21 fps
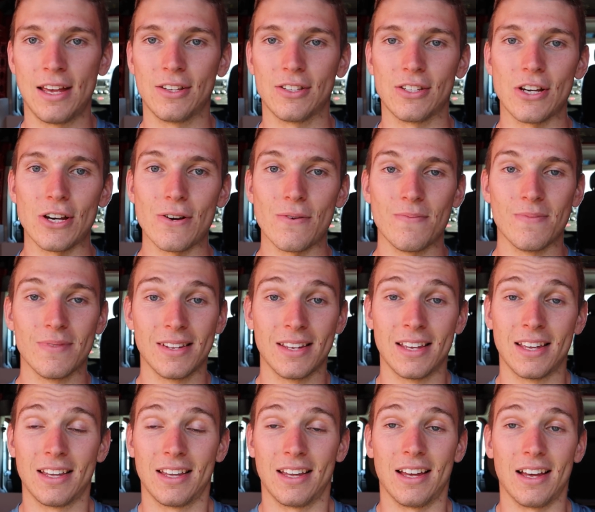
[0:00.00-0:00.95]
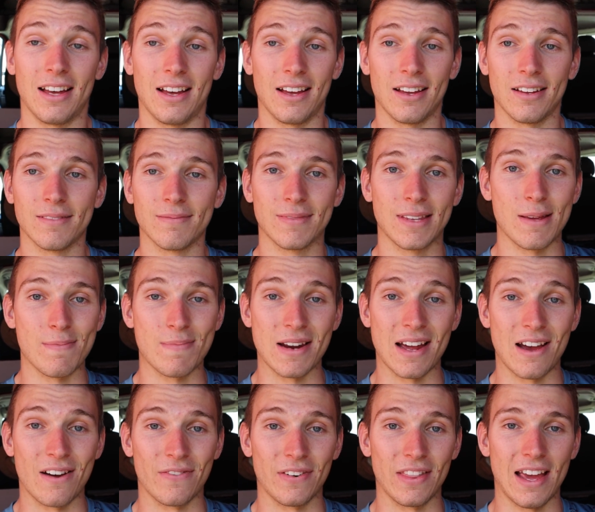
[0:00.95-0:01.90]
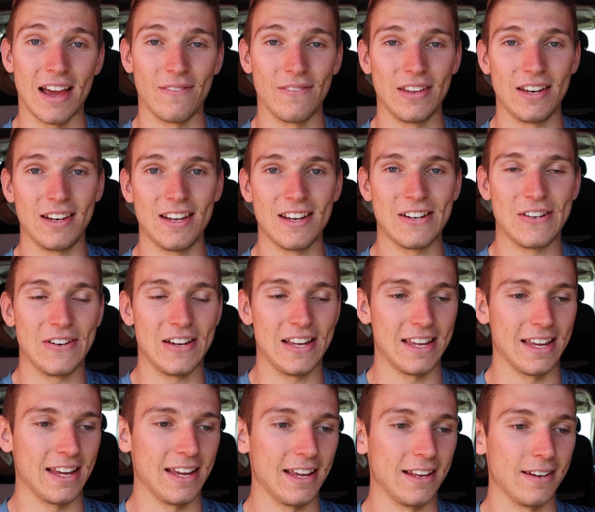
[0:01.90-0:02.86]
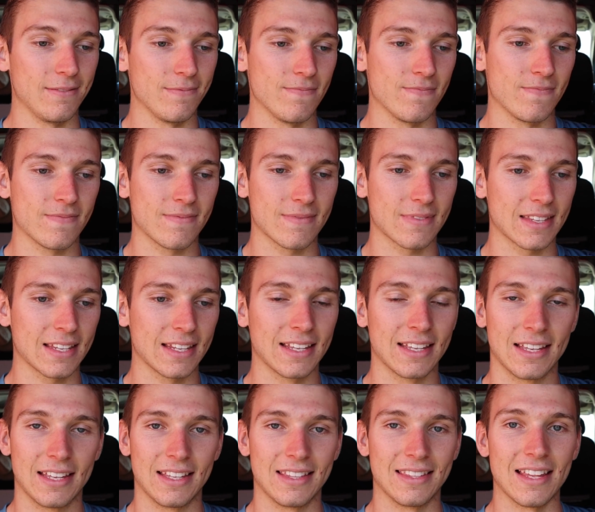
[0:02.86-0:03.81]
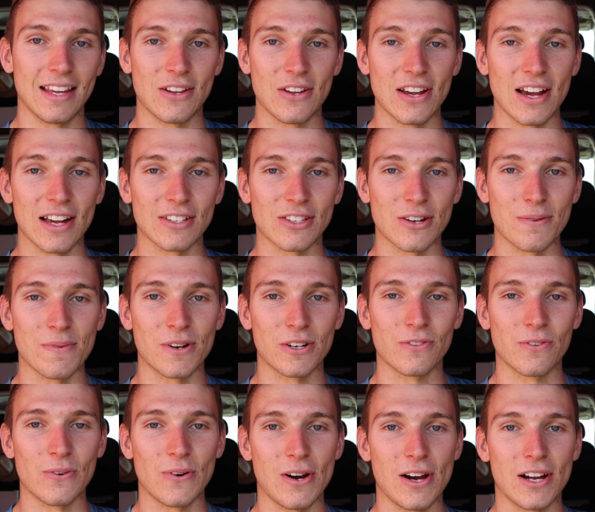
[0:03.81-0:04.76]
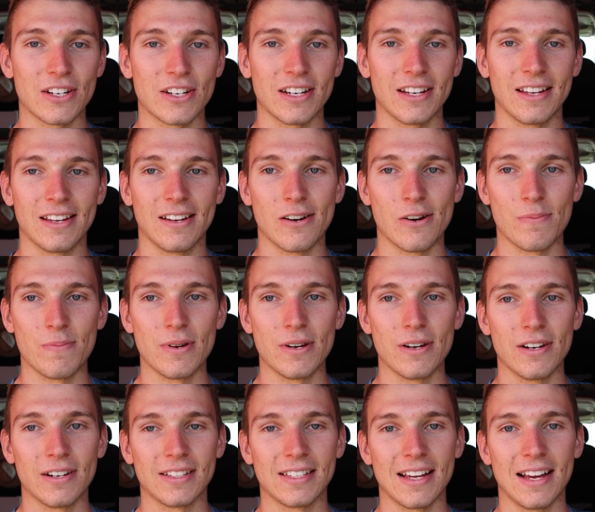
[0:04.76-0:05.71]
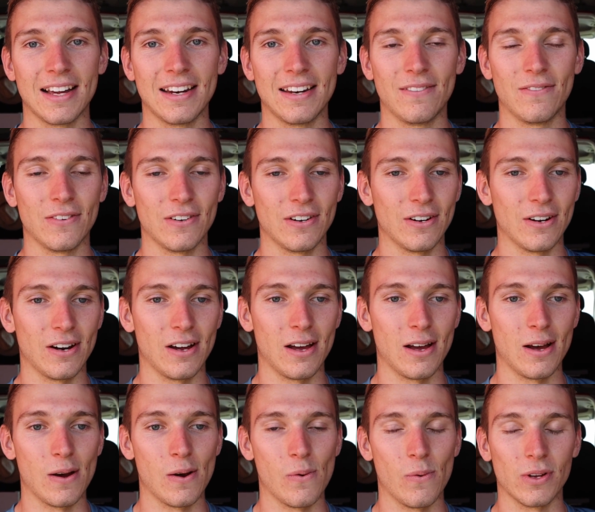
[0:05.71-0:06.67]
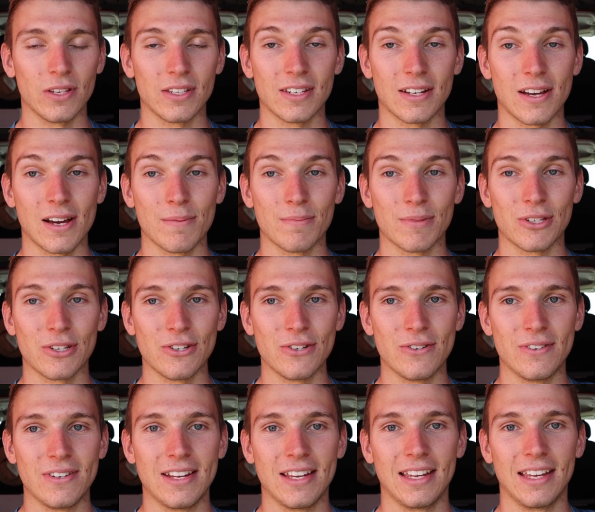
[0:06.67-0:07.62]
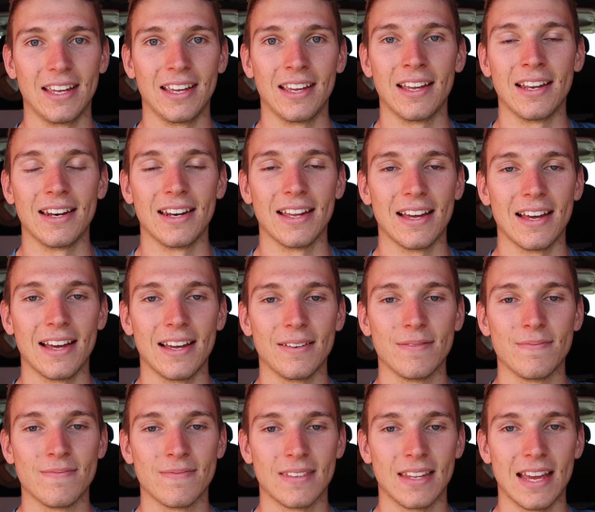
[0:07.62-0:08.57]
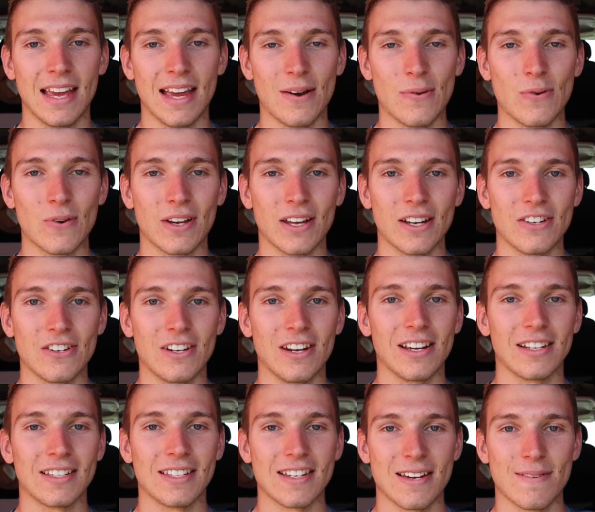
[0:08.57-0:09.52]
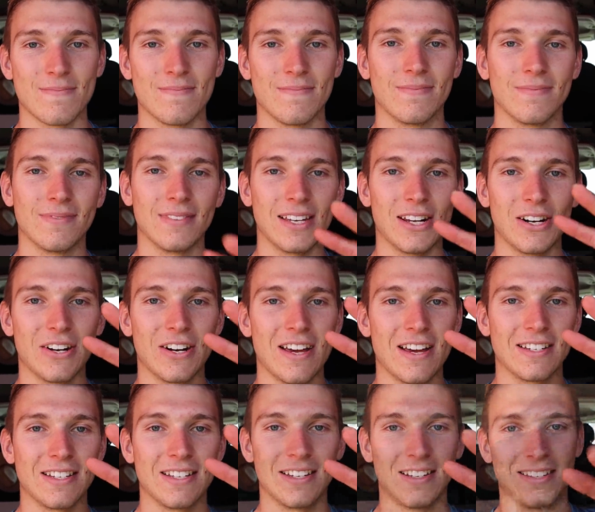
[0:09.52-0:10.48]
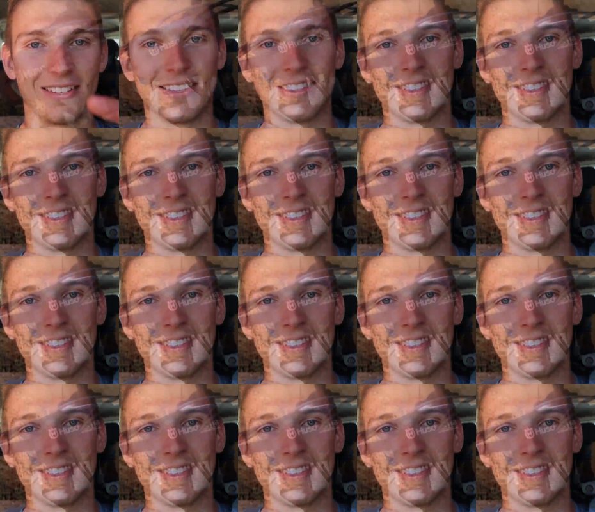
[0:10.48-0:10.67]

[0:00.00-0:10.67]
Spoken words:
So keep an eye out for that video, and thank you guys so much for watching. Hope you're excited for what's to come soon, and yeah, we'll catch you next time. Later, guys.